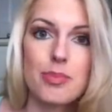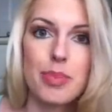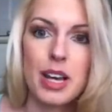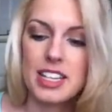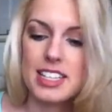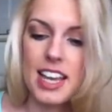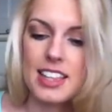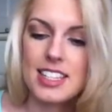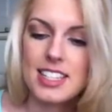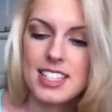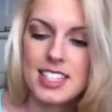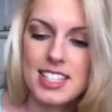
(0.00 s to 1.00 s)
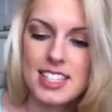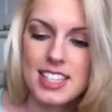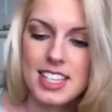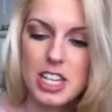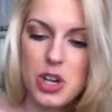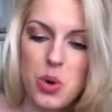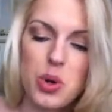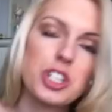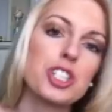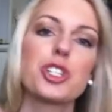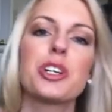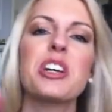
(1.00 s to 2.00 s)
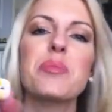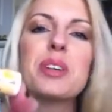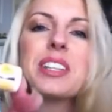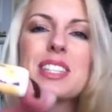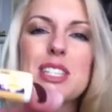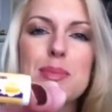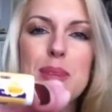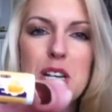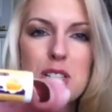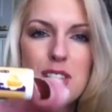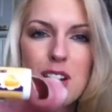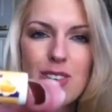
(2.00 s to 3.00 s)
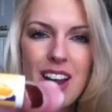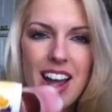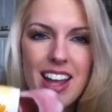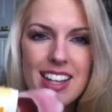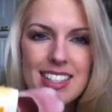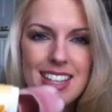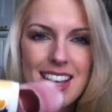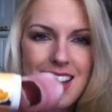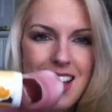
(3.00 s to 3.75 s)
But yeah, this is the orange cream one. The smell's alright.